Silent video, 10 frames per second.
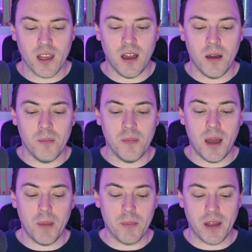I'm
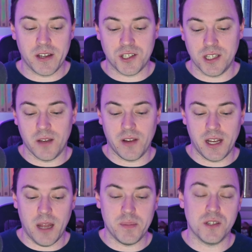actually covering
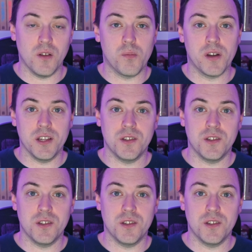an episode pretty